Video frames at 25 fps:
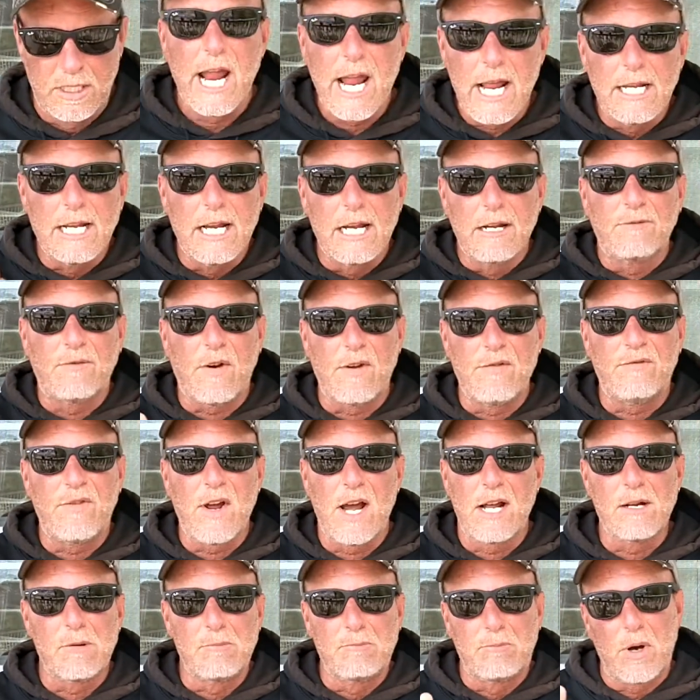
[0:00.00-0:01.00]
And then if I
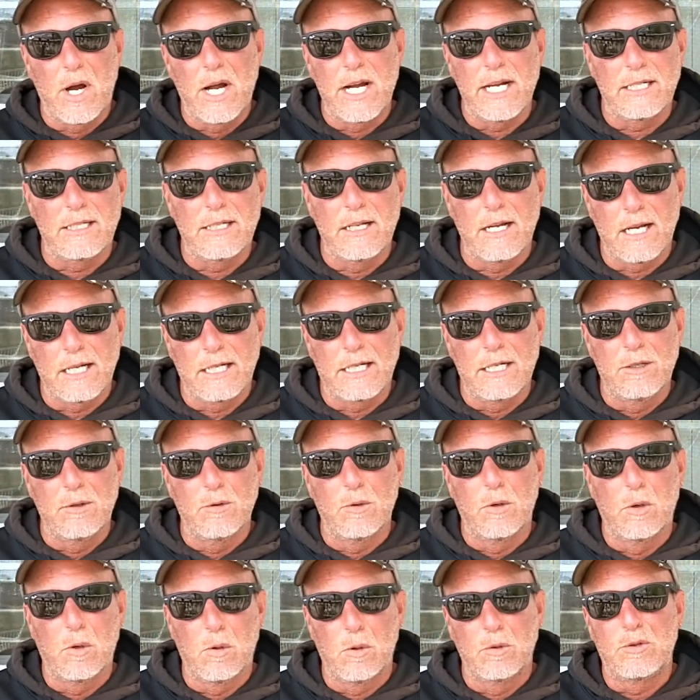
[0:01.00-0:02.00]
found a bite that I could
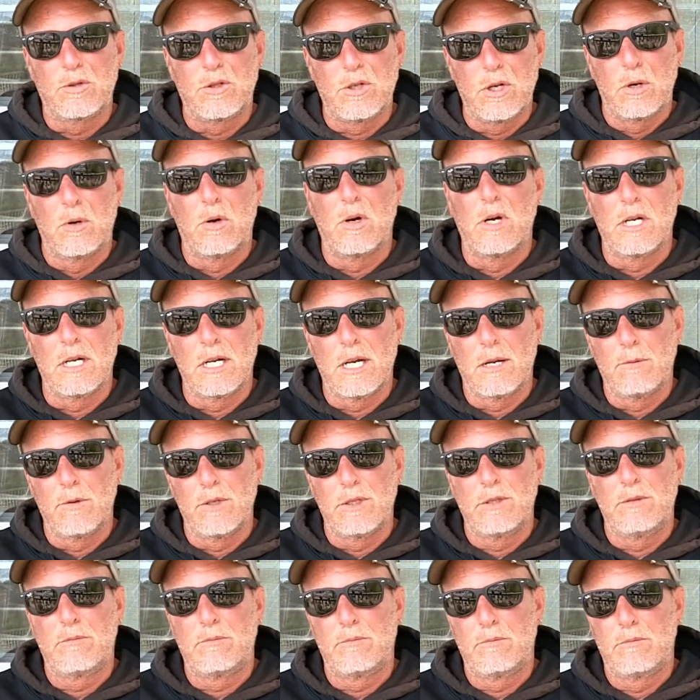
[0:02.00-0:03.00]
do a whole show on, I
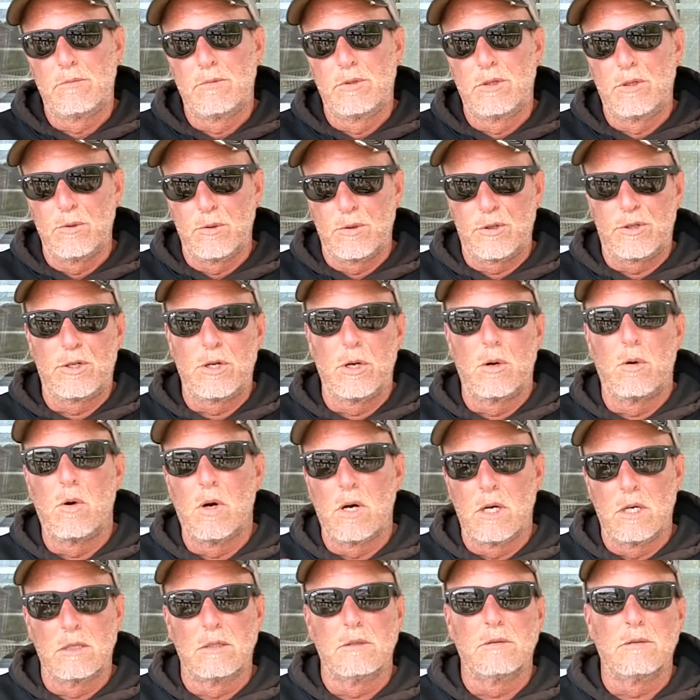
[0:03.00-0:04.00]
would do a show
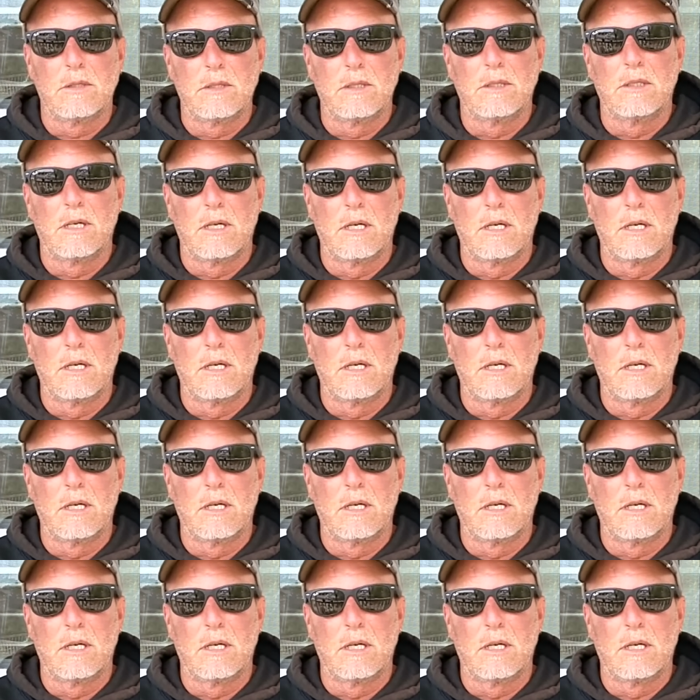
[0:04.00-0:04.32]
on